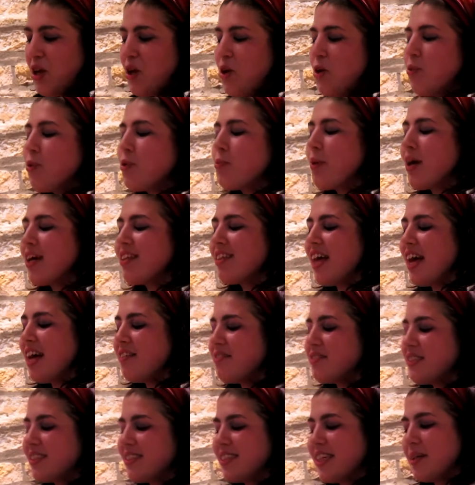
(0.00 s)
When my life
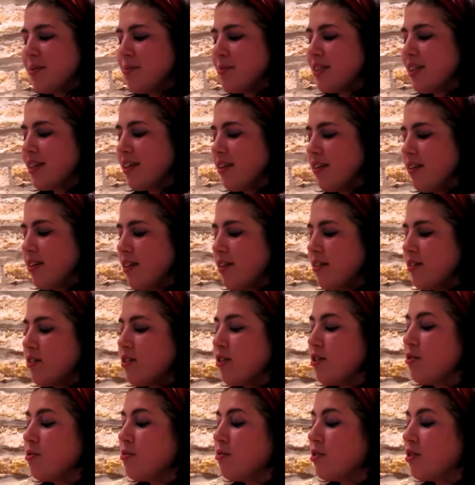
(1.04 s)
seemed to get a little
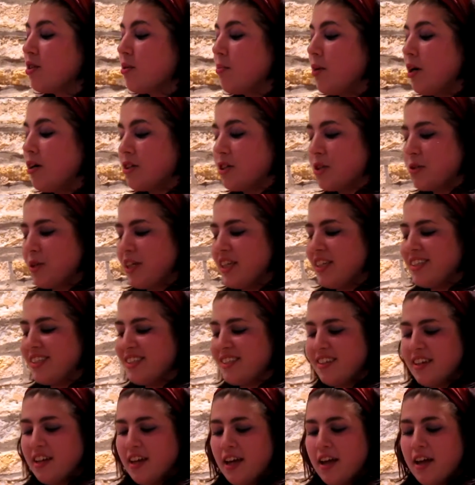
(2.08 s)
too
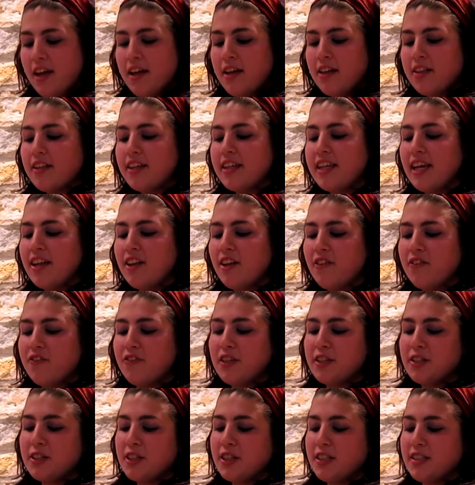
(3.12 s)
tumultuous, the yellow
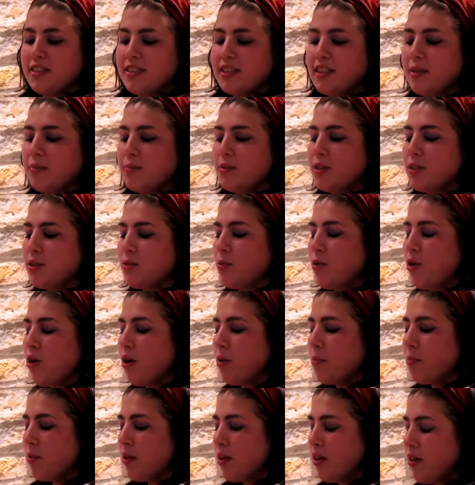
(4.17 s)
finches seemed to
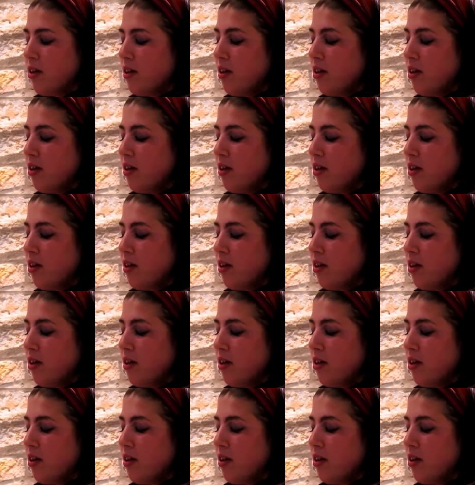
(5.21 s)
swarm.